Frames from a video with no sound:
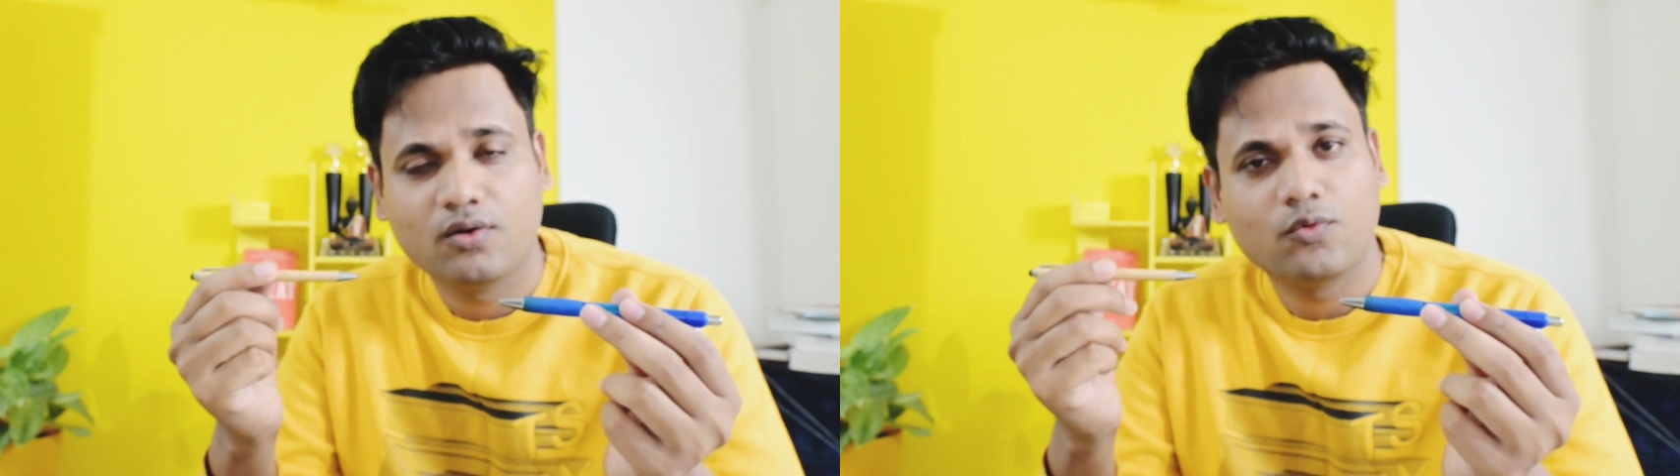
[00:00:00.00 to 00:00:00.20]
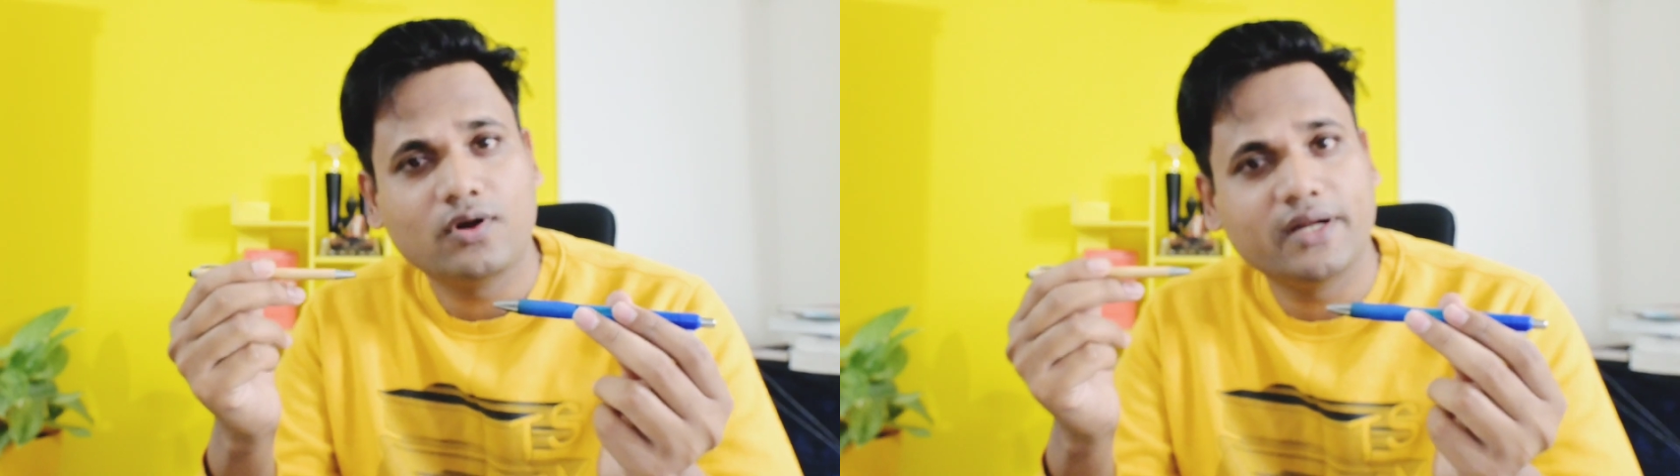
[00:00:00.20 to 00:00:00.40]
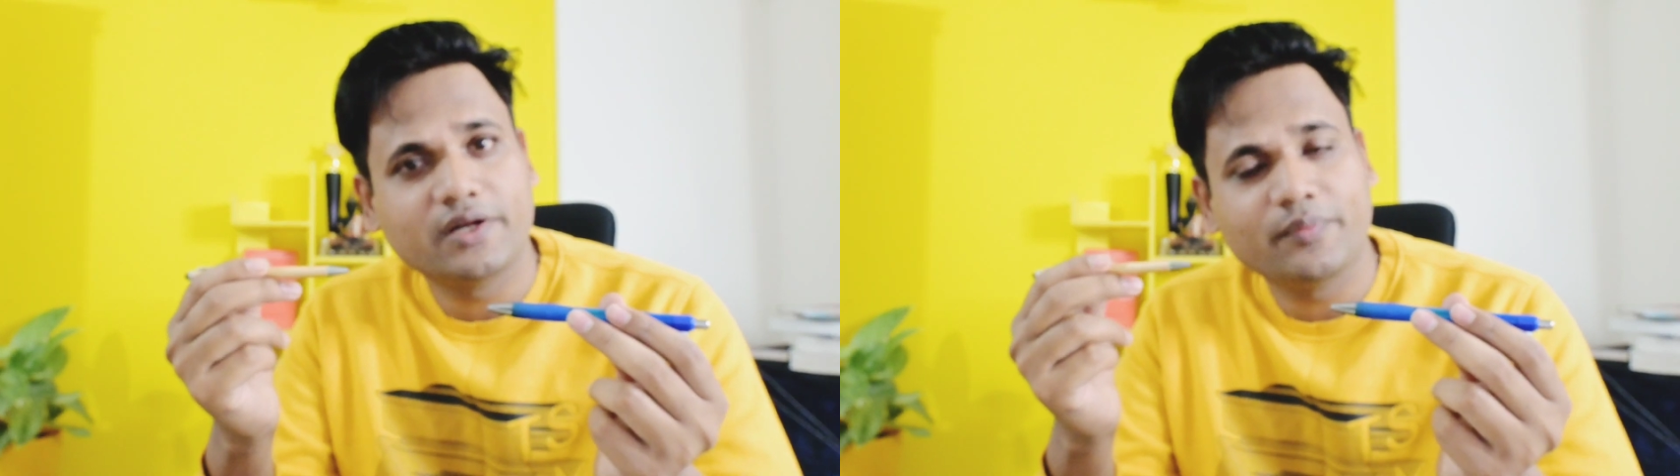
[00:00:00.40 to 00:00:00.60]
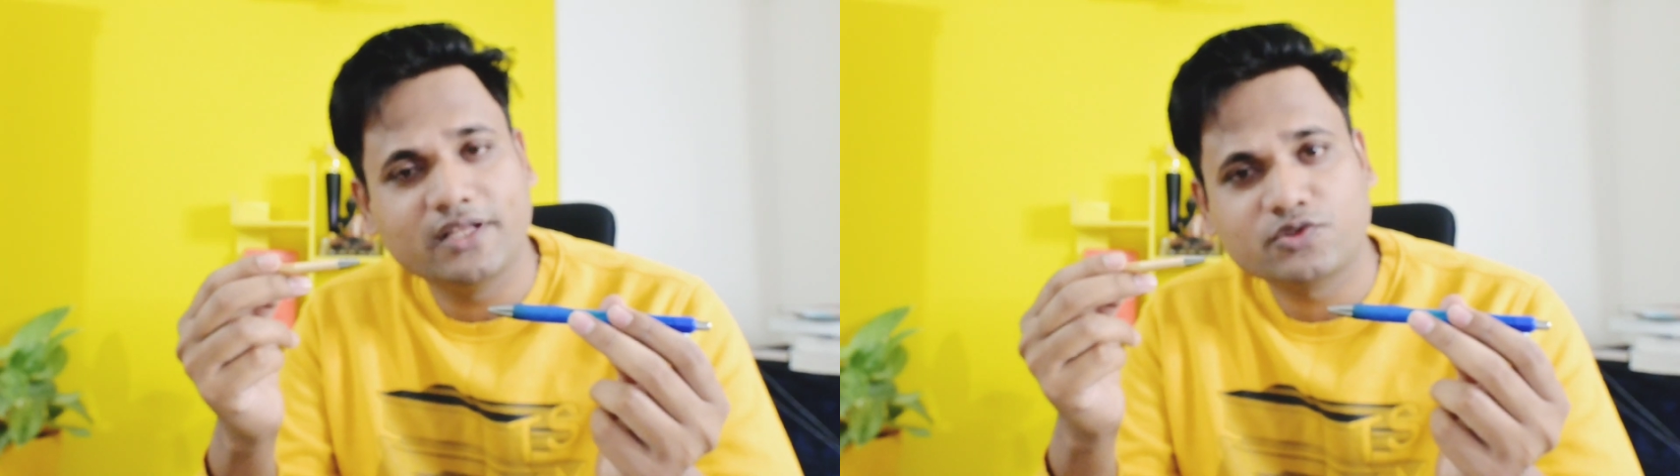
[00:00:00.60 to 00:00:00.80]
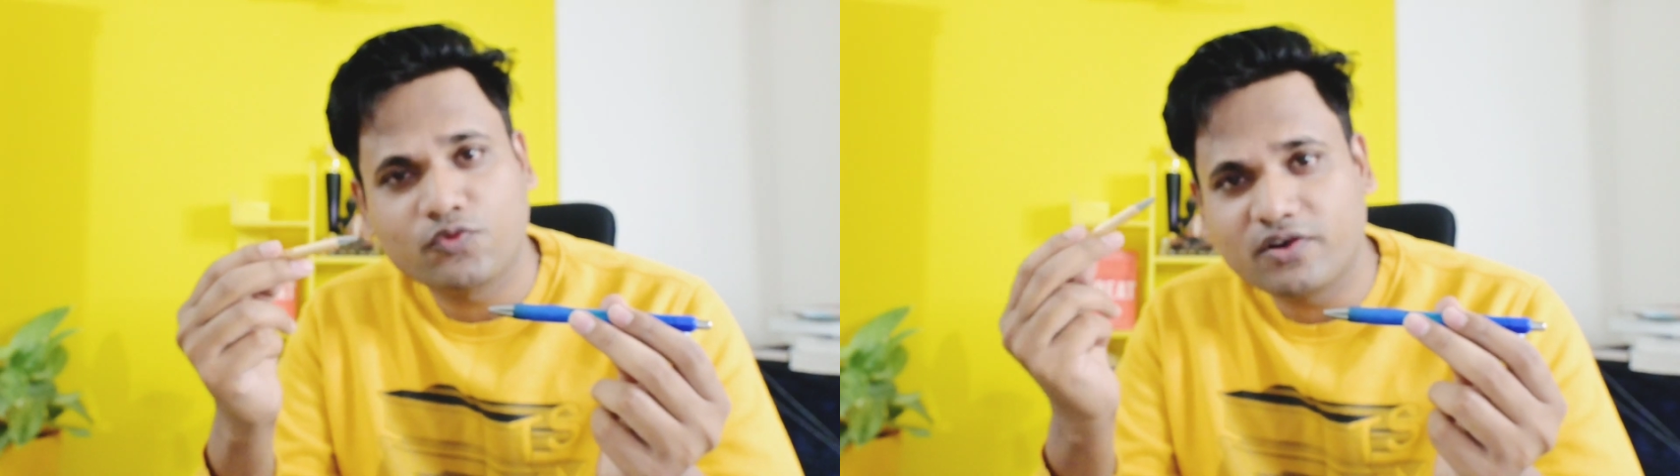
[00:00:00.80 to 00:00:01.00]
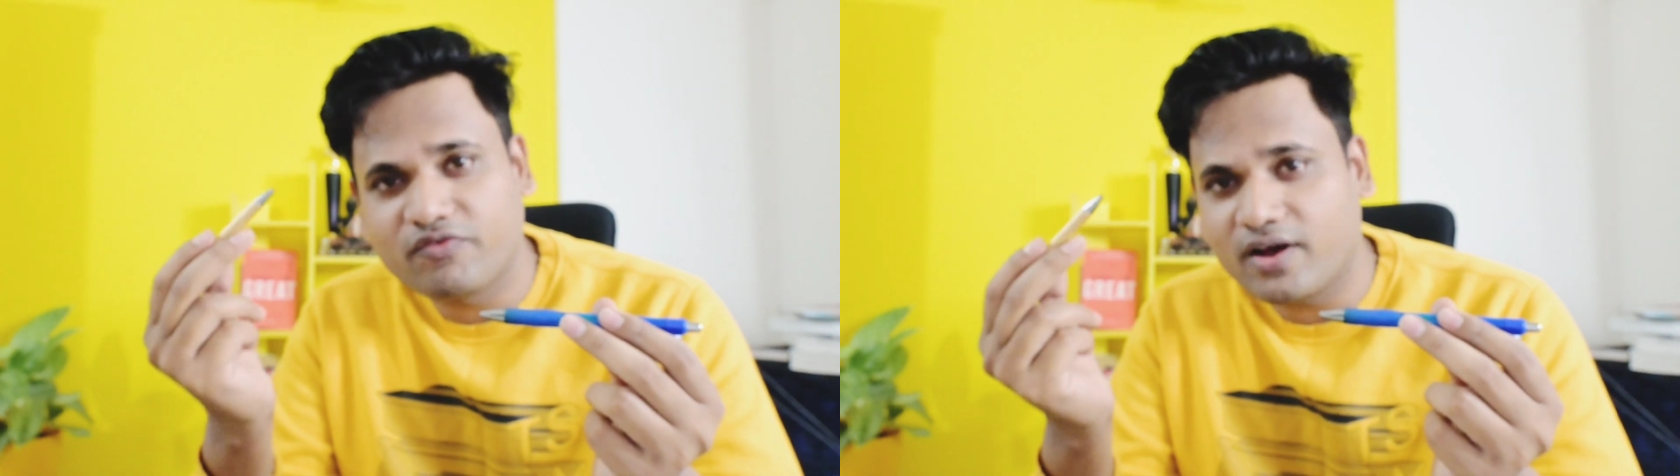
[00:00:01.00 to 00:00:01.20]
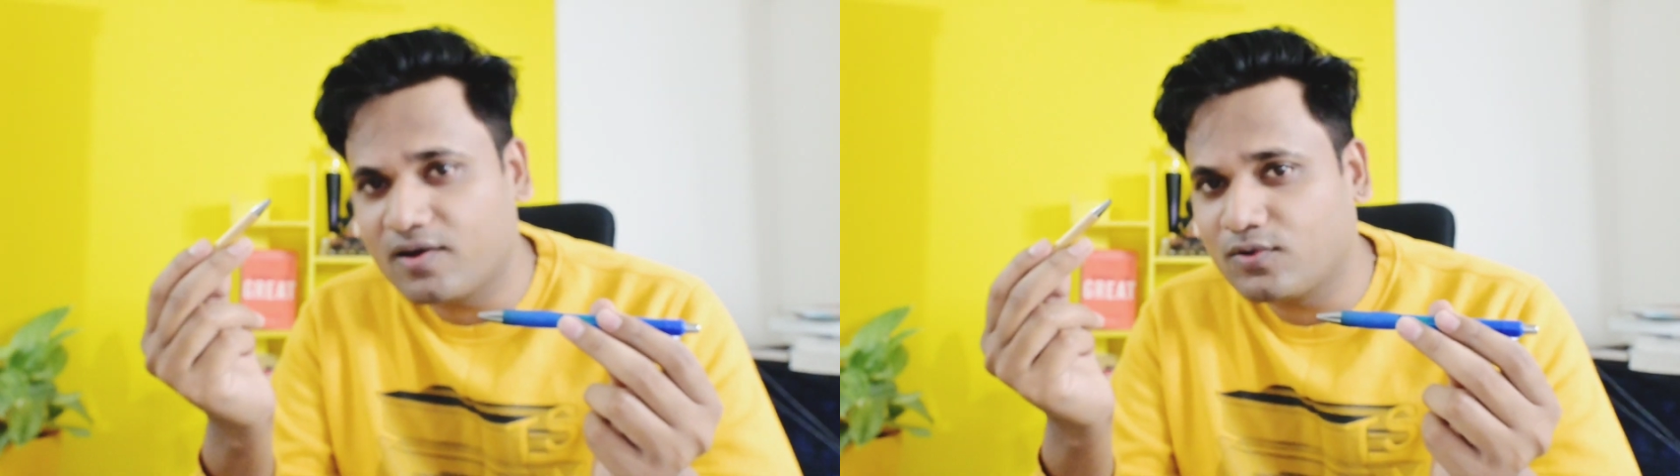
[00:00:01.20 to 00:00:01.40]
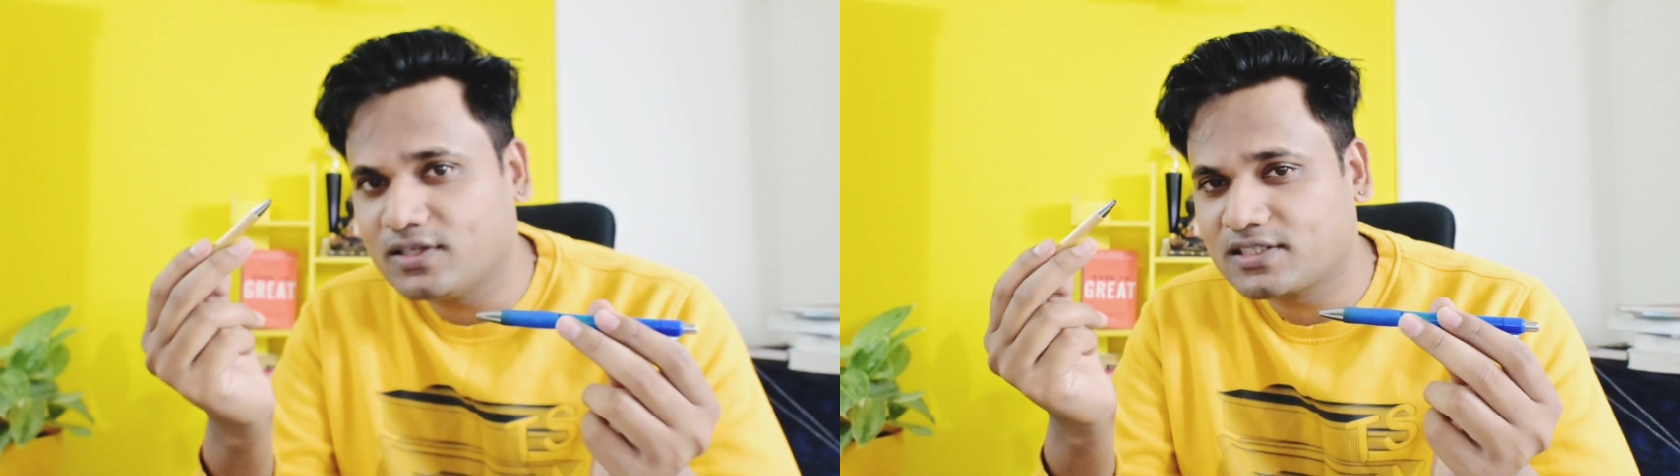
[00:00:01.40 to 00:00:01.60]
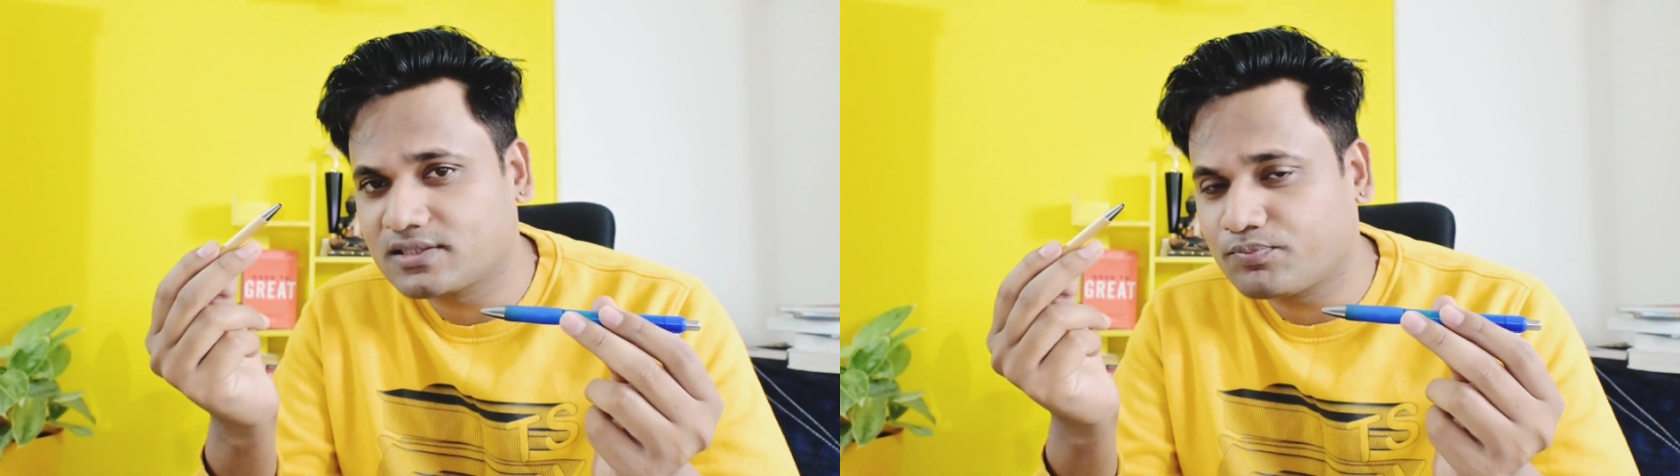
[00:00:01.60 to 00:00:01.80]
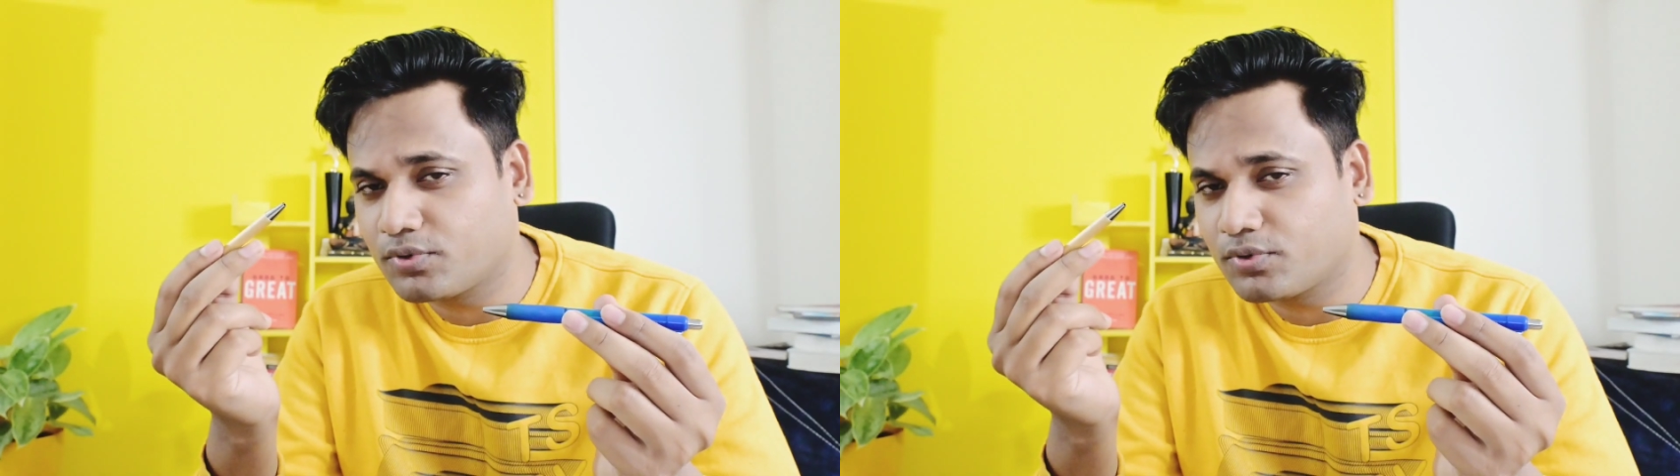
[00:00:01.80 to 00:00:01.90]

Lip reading: What that means, one firewall is